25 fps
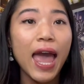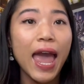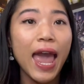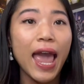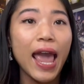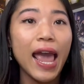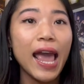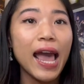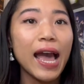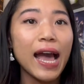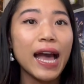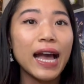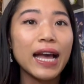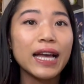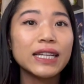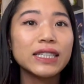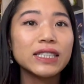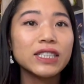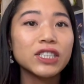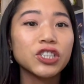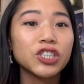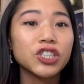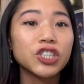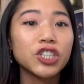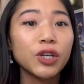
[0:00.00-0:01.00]

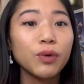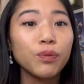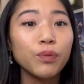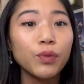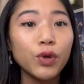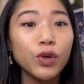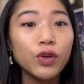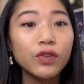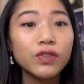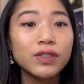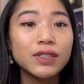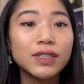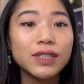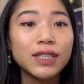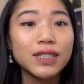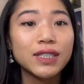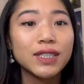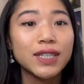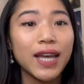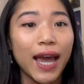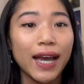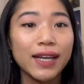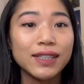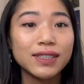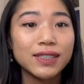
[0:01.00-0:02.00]
and she moves to
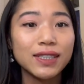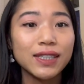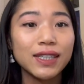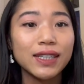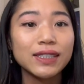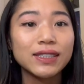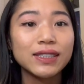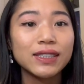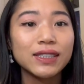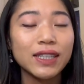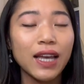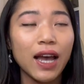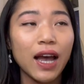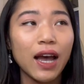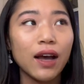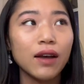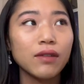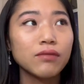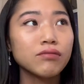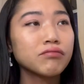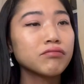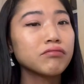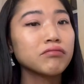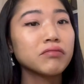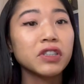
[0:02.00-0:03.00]
Texas
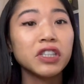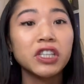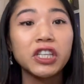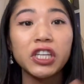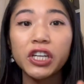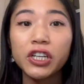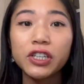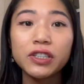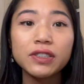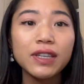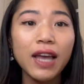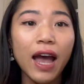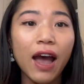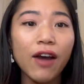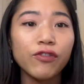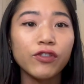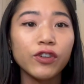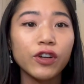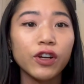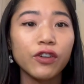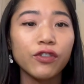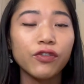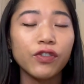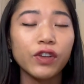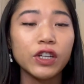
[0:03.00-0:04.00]
years
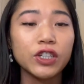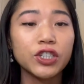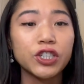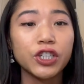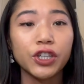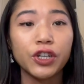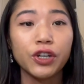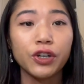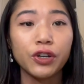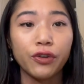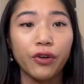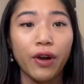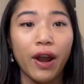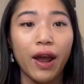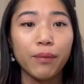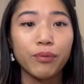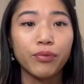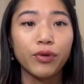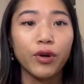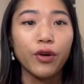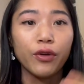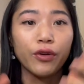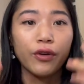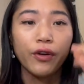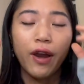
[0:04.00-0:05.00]
after finishing her grad
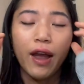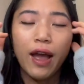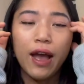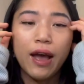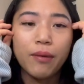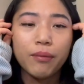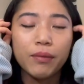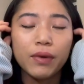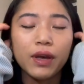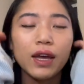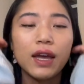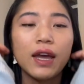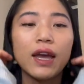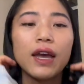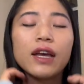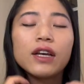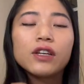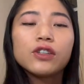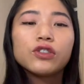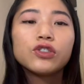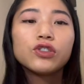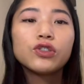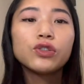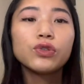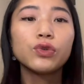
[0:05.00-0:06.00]
program
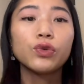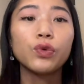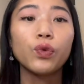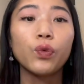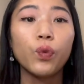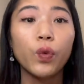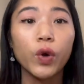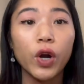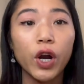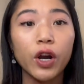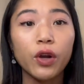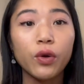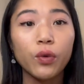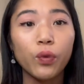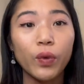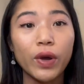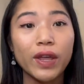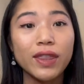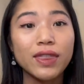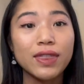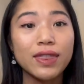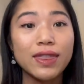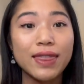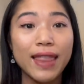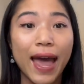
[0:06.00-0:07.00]
to work
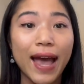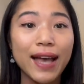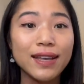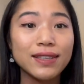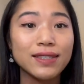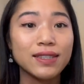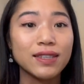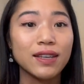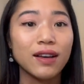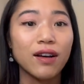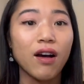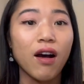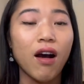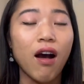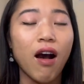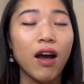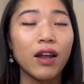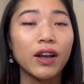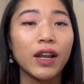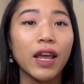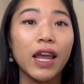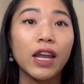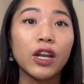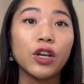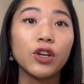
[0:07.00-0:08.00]
with NASA
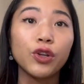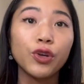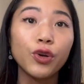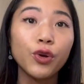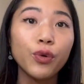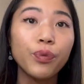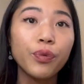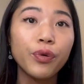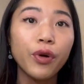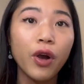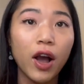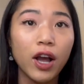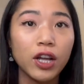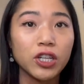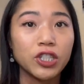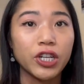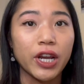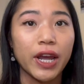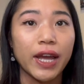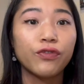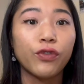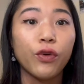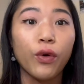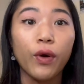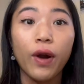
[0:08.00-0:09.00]
on a new
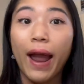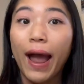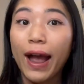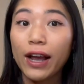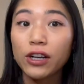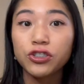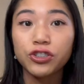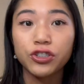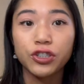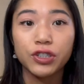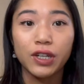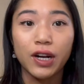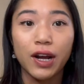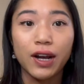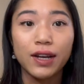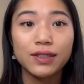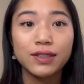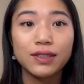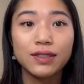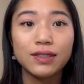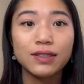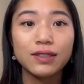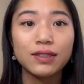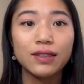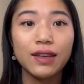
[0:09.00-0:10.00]
project for
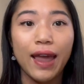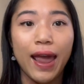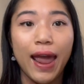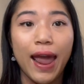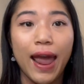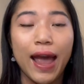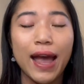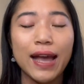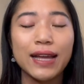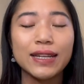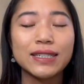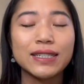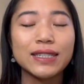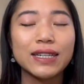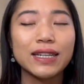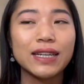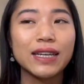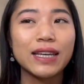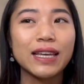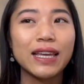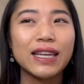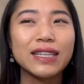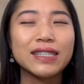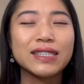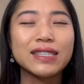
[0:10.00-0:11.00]
astronauts, and
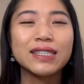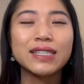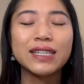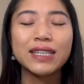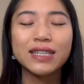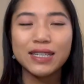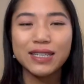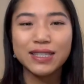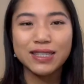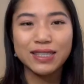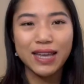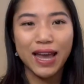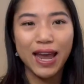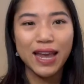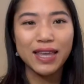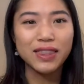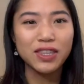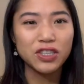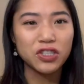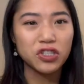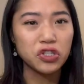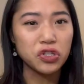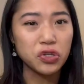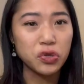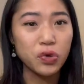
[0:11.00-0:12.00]
it's to design
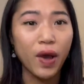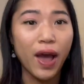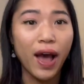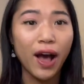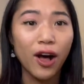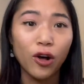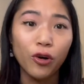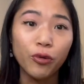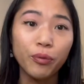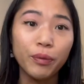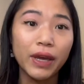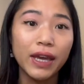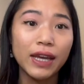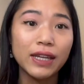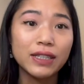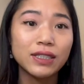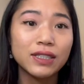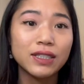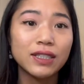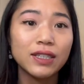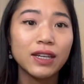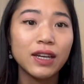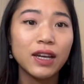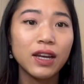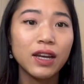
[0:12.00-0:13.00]
this new
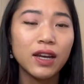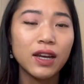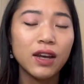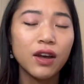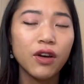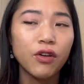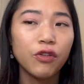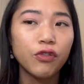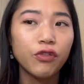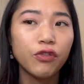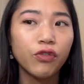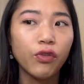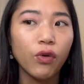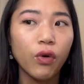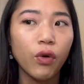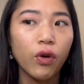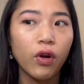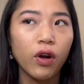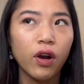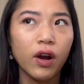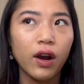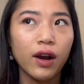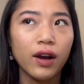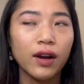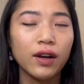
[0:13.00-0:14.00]
helmet
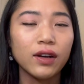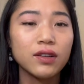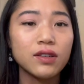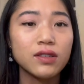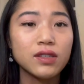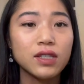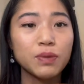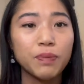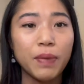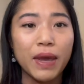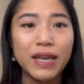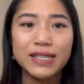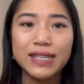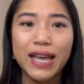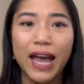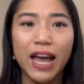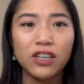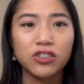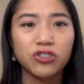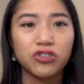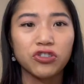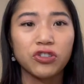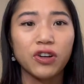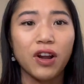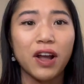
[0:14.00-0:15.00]
for space
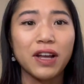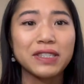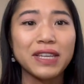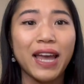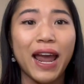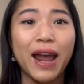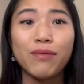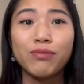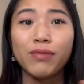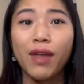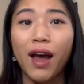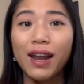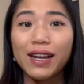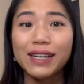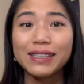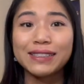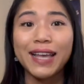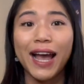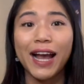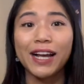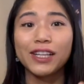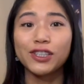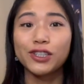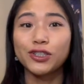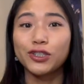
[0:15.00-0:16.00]
astronauts. I'm not
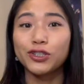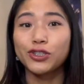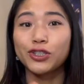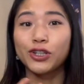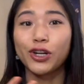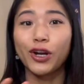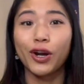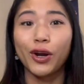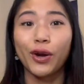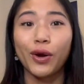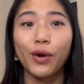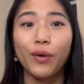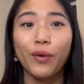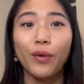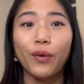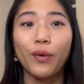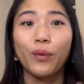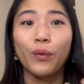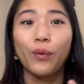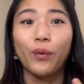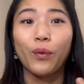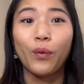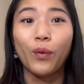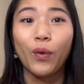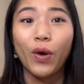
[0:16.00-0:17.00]
exactly sure
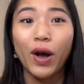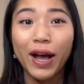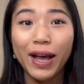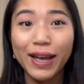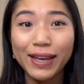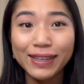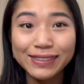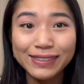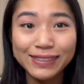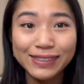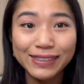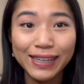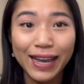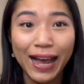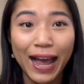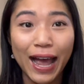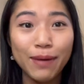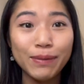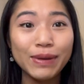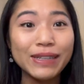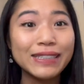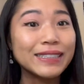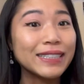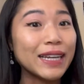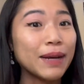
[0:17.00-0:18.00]
what.
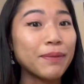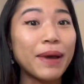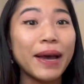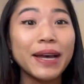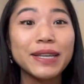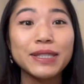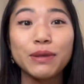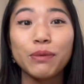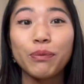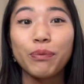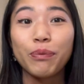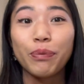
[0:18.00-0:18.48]
I'm a dumbass